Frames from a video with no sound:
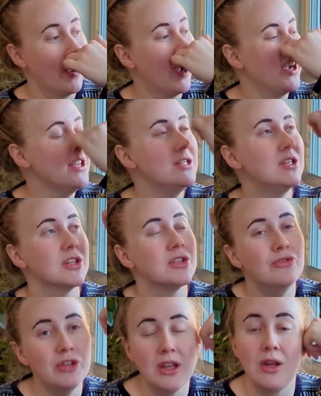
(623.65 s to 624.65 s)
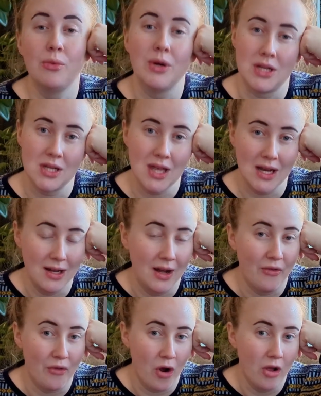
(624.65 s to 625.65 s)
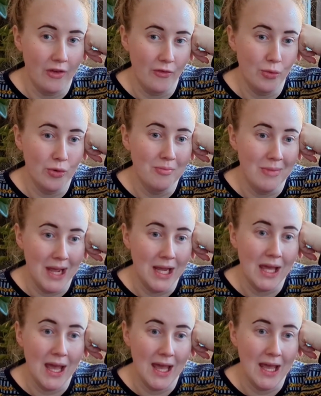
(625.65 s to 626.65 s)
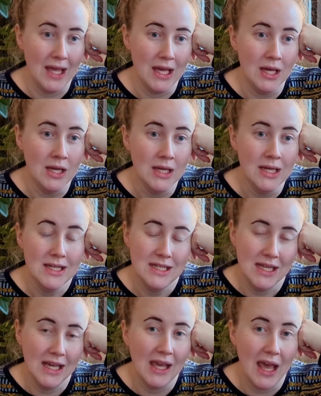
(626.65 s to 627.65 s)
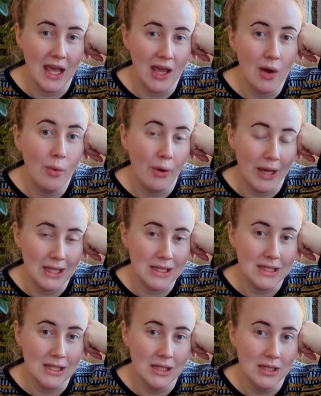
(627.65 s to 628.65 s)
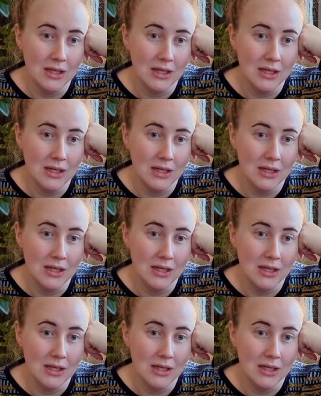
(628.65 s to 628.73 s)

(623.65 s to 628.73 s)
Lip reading: I just really wish that Knitting for Olive would make a DK weight